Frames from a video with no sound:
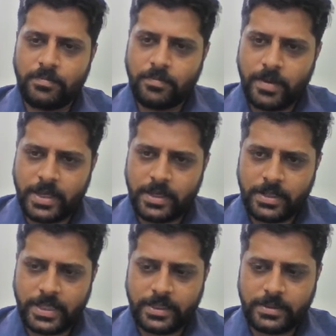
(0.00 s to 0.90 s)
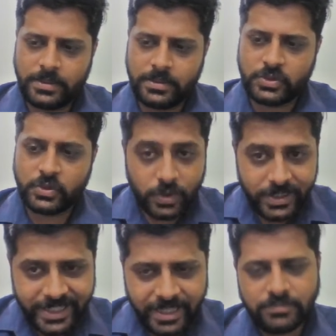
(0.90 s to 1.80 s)
by like
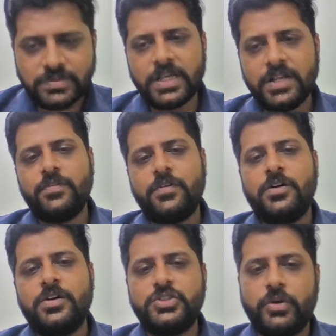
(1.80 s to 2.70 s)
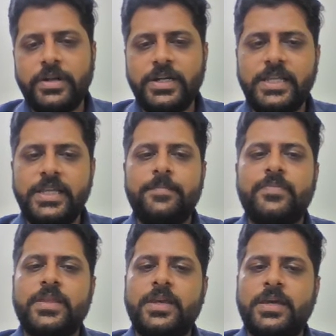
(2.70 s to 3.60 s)
solely himself or jointly
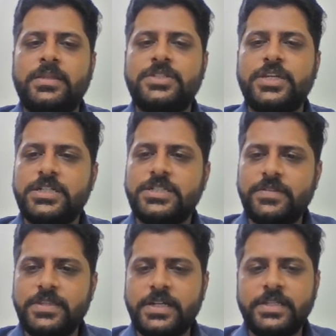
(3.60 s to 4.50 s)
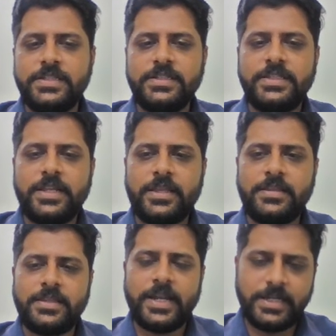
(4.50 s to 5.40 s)
in shares with the other, then
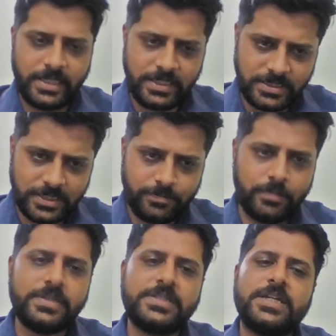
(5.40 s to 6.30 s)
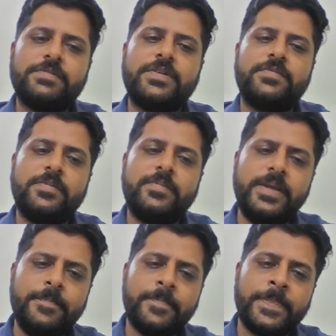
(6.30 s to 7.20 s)
in that case that public servant will
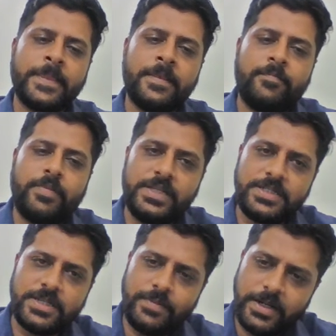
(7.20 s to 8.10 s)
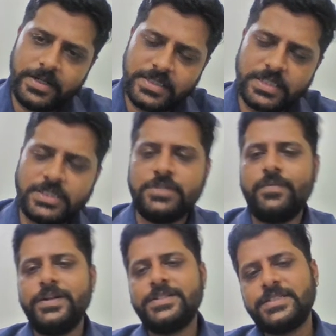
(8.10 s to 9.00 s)
be punishable under section
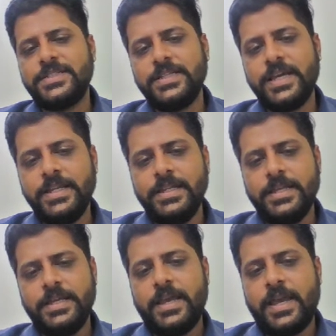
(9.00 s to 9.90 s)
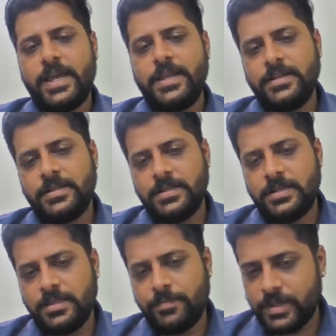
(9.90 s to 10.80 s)
169. And
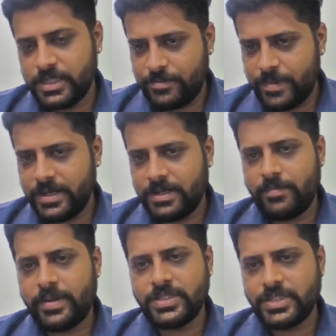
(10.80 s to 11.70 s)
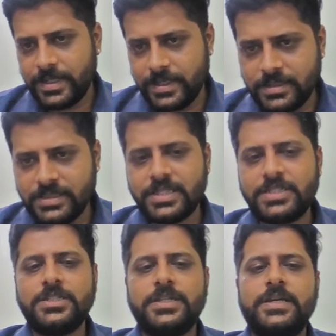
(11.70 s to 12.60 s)
the punishment mentioned in the
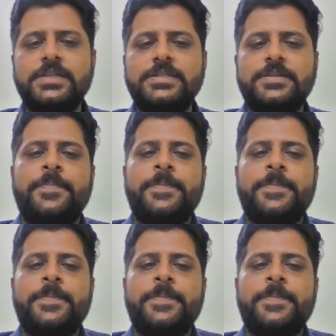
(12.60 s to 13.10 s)
section is